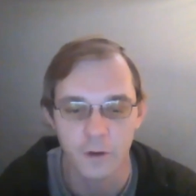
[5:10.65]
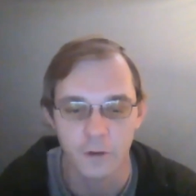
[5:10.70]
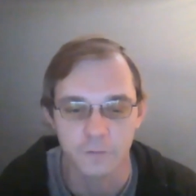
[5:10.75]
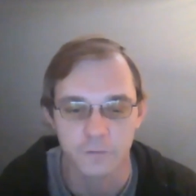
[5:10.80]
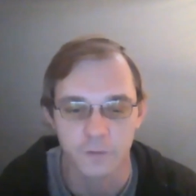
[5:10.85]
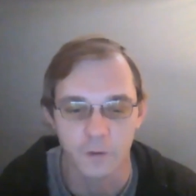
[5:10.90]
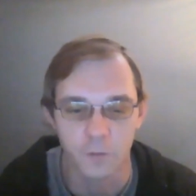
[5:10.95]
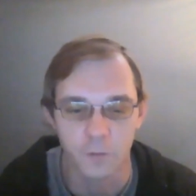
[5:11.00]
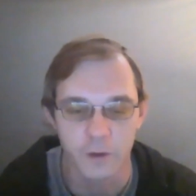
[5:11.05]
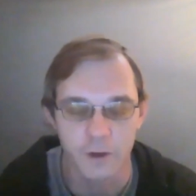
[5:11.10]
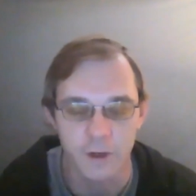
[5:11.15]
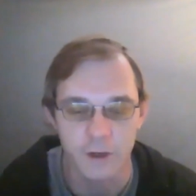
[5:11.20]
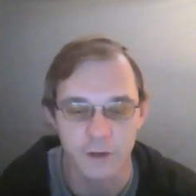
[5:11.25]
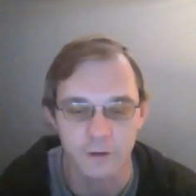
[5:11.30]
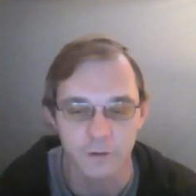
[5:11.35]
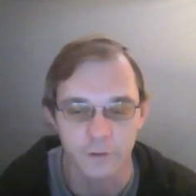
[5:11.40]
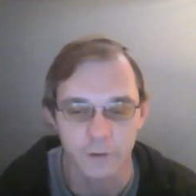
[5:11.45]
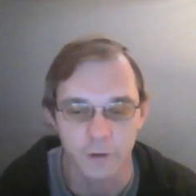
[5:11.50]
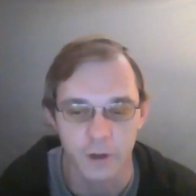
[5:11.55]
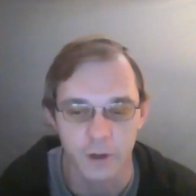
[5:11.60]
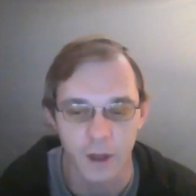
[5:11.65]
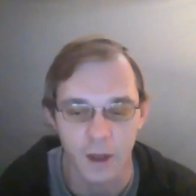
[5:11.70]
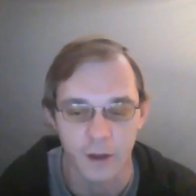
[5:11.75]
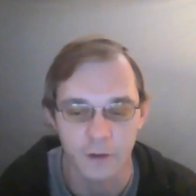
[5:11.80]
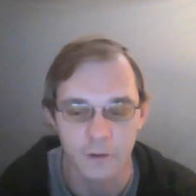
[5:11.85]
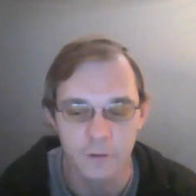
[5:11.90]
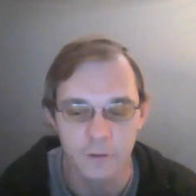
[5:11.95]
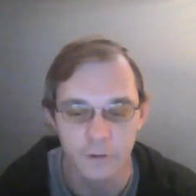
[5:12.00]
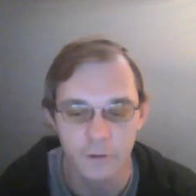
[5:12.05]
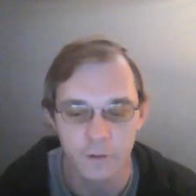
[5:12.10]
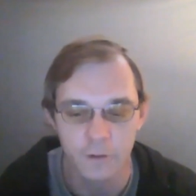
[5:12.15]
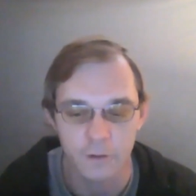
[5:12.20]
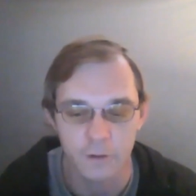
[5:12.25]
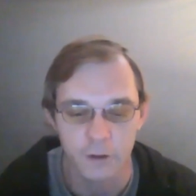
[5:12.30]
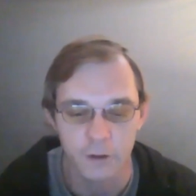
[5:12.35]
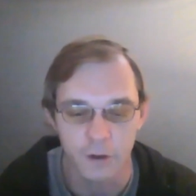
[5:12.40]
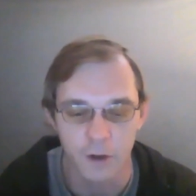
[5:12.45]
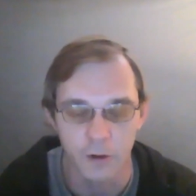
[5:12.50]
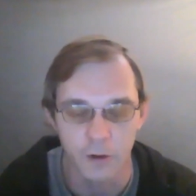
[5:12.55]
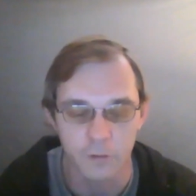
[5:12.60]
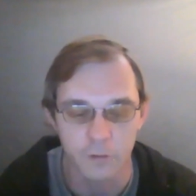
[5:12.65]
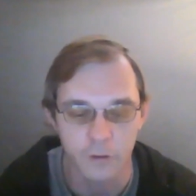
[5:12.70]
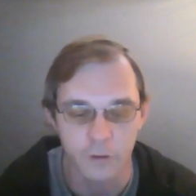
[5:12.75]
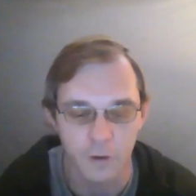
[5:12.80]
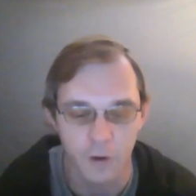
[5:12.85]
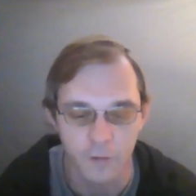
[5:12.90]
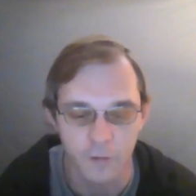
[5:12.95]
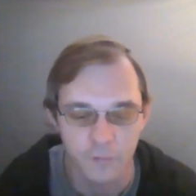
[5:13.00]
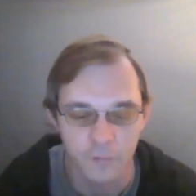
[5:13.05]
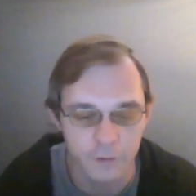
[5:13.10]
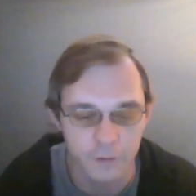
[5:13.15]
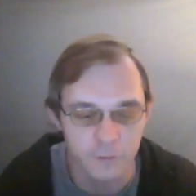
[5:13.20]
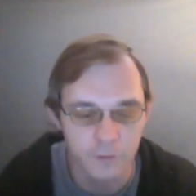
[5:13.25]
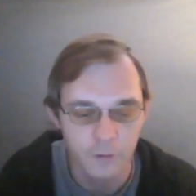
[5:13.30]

So we need to look at, you know, curbing